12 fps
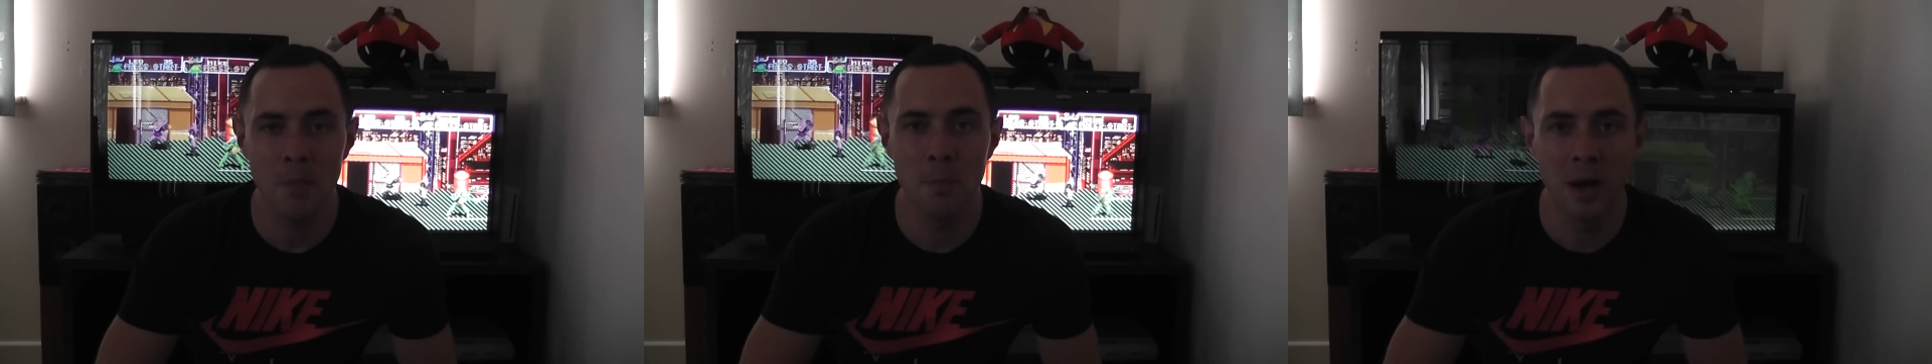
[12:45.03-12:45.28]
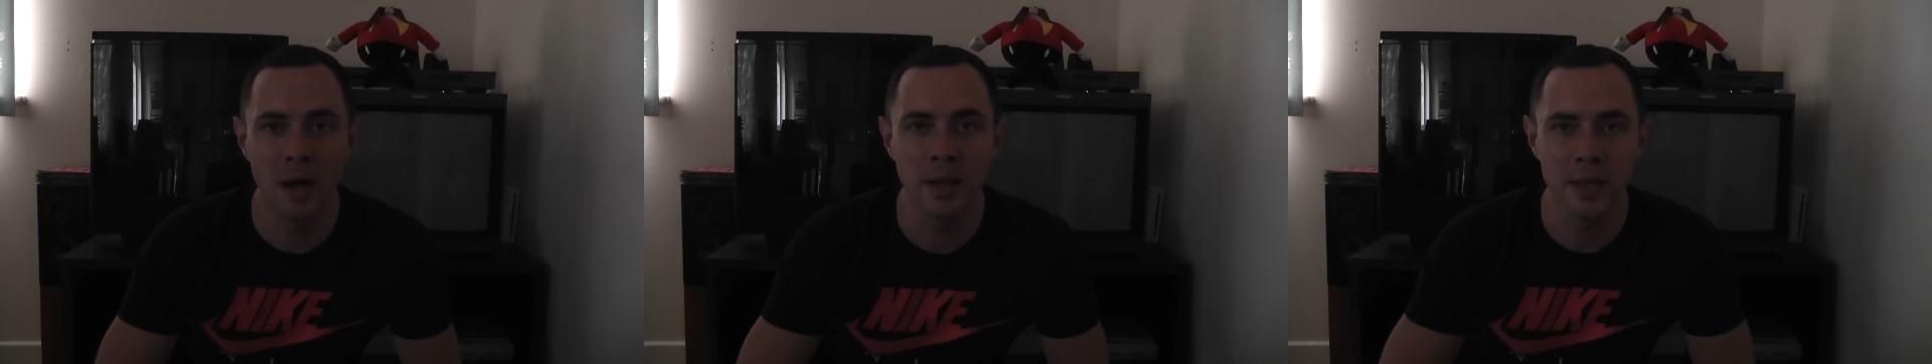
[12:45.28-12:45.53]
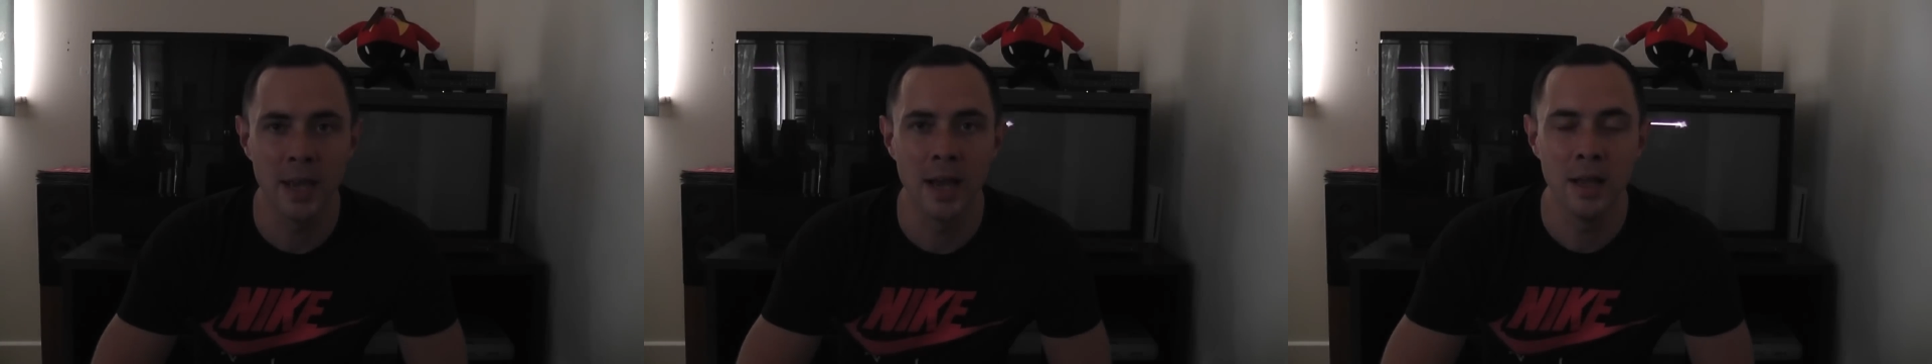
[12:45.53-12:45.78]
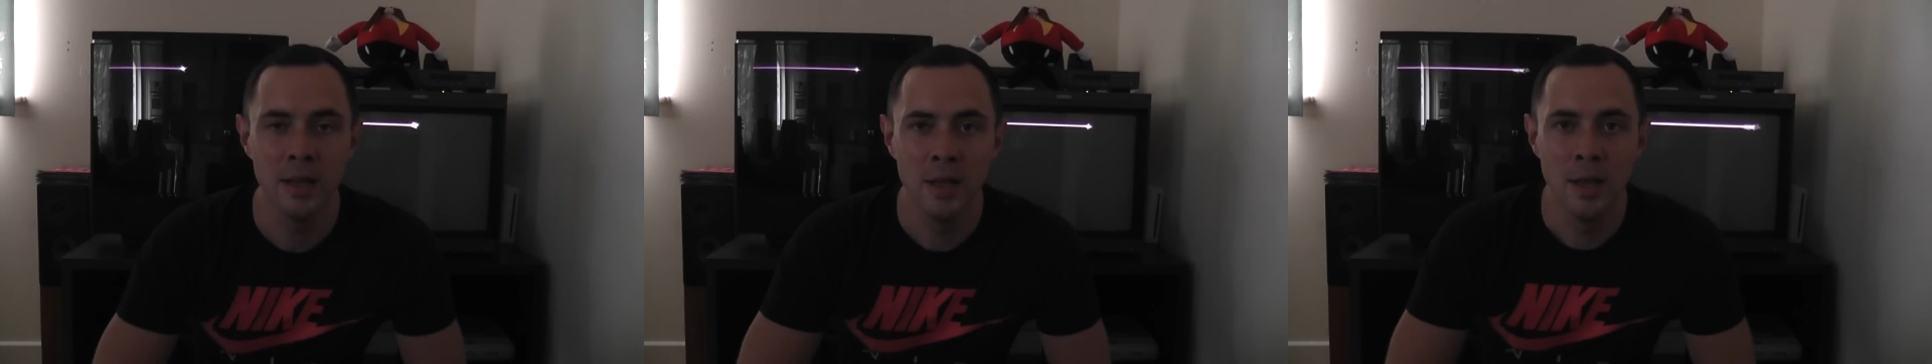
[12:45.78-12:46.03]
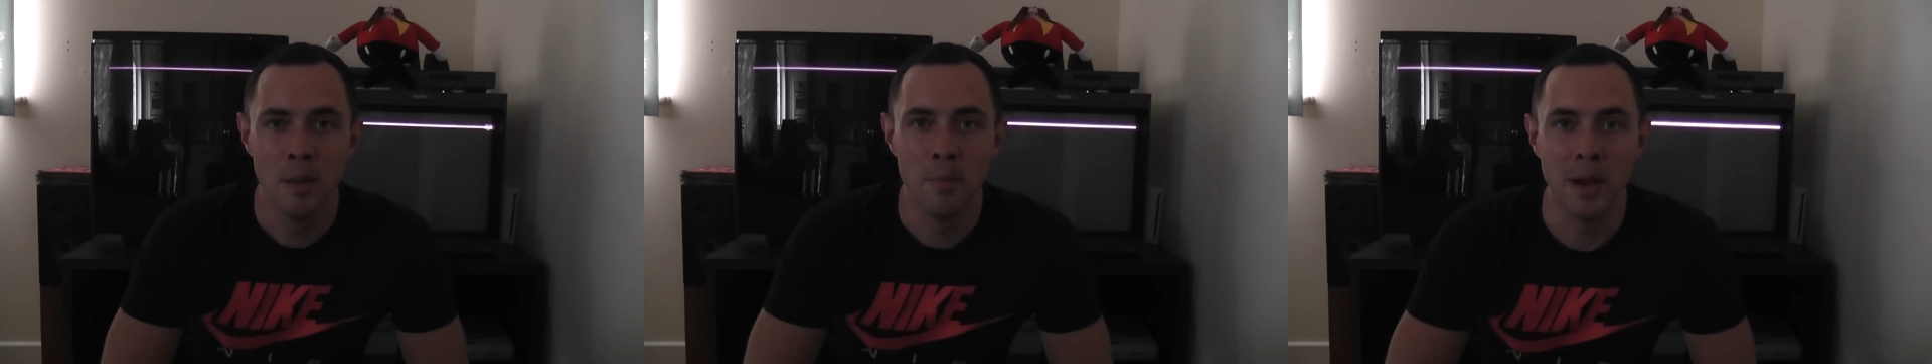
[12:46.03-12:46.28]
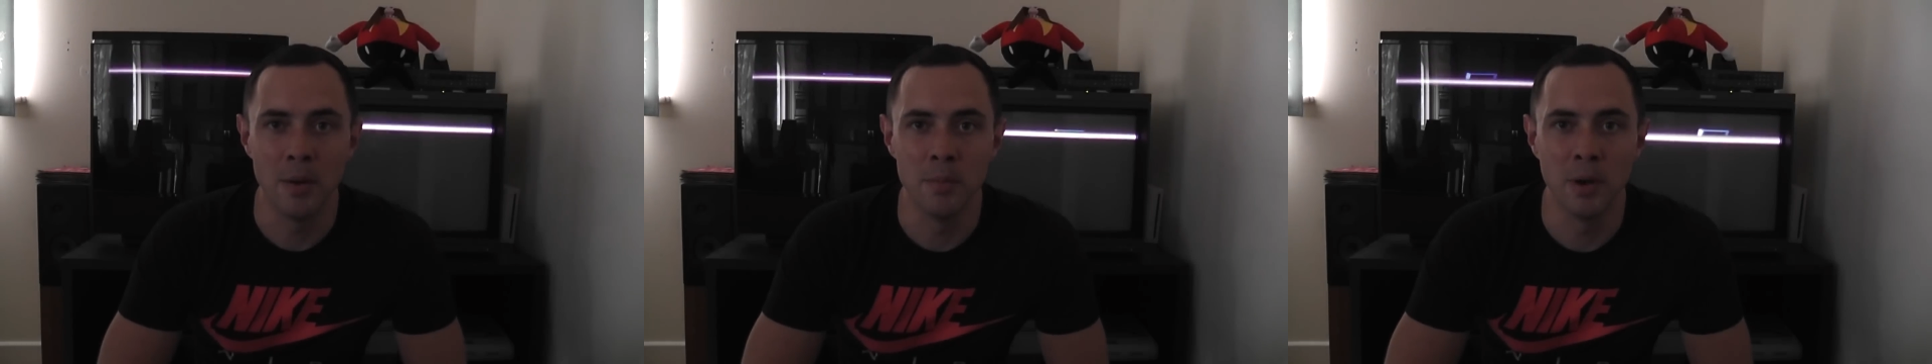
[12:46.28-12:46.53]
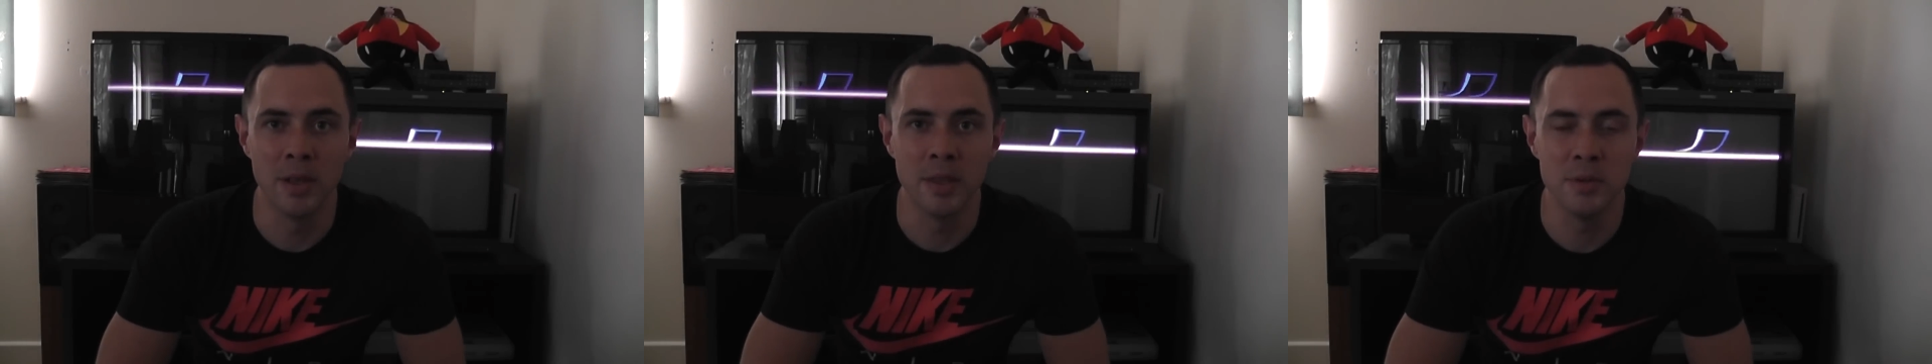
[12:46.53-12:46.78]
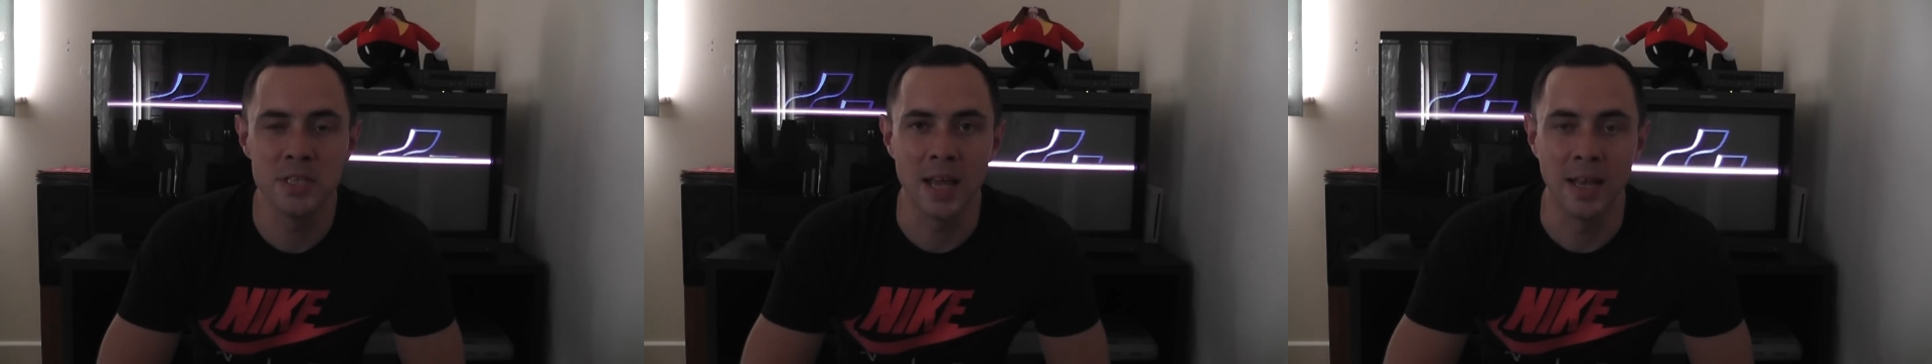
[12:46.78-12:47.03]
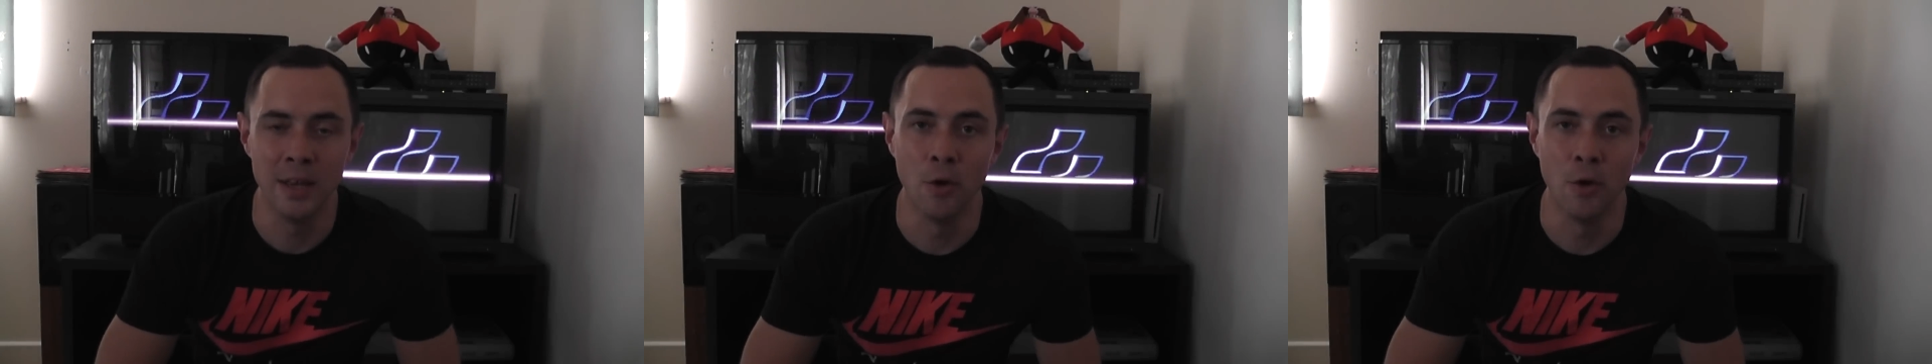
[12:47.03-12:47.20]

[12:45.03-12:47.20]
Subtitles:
But yeah, bear in mind there is that